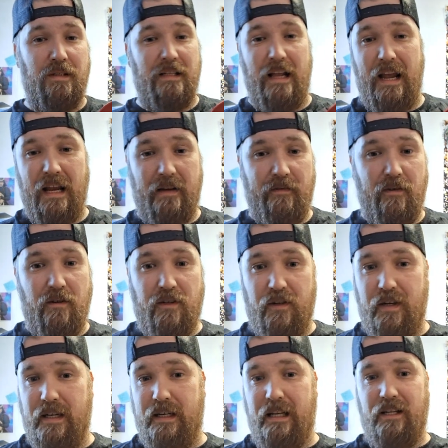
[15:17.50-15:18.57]
as an
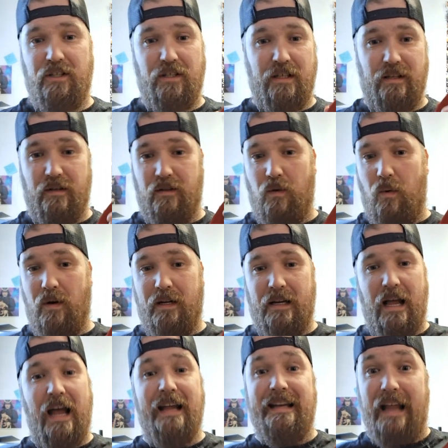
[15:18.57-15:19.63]
anniversary edition,
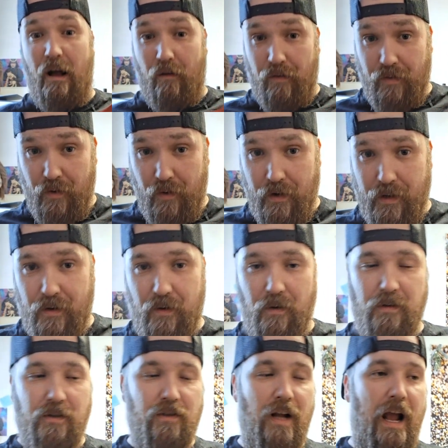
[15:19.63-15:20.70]
29 now,
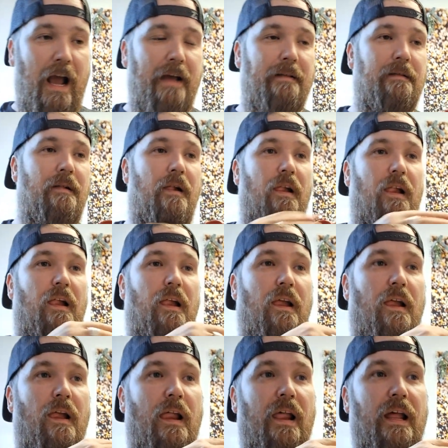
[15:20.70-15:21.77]
30-year-old Strat.
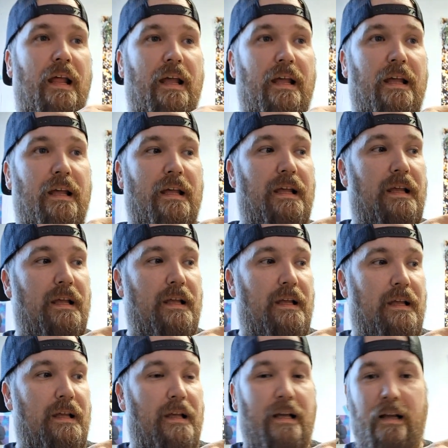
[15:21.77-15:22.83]

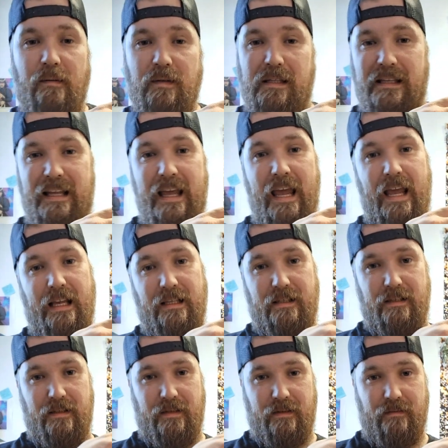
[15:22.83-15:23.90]
It comes with a
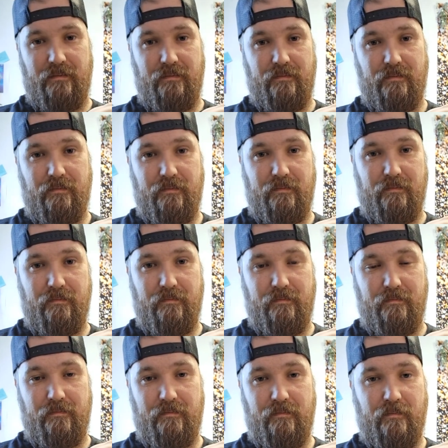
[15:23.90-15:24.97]
case."
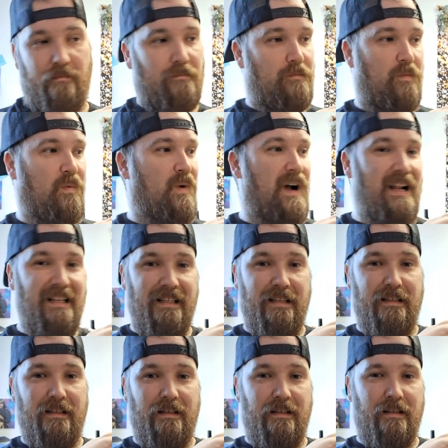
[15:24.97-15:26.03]
What?
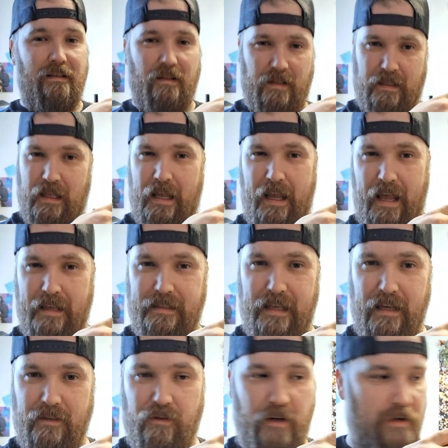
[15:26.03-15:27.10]
Is the case
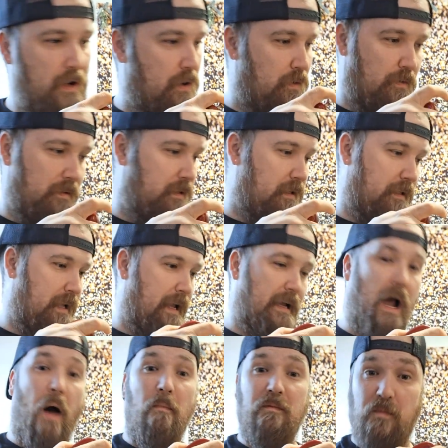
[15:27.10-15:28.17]
extra? No, it
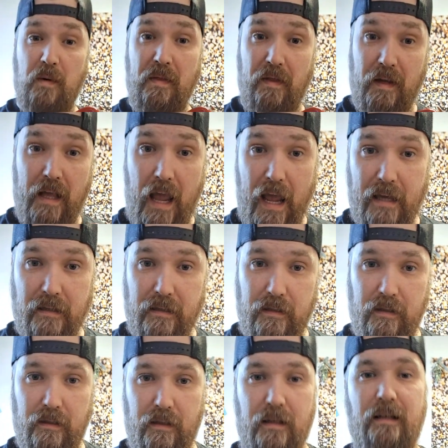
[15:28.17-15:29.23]
comes with a
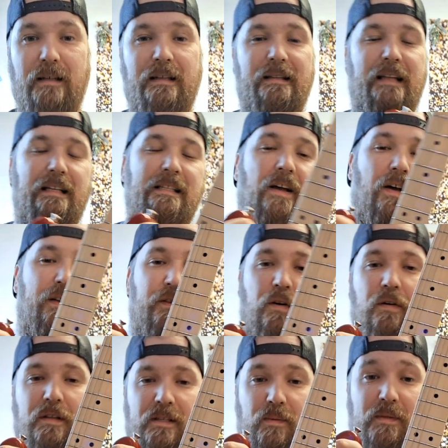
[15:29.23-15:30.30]
case. That's how I
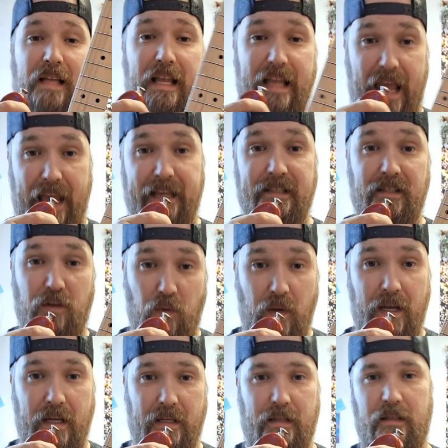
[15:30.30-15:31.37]
know this was a case
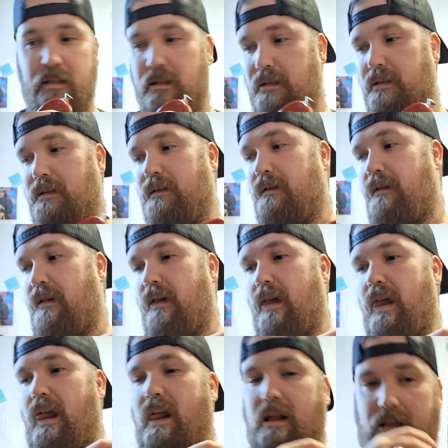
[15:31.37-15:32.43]
queen.
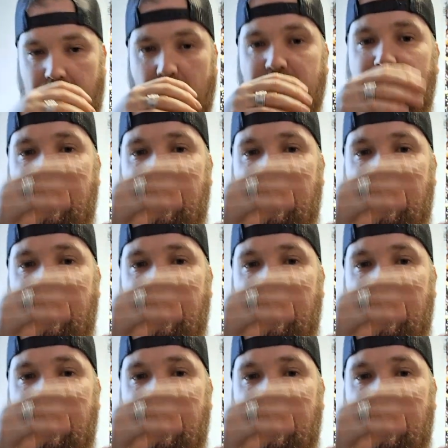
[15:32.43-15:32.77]
Comes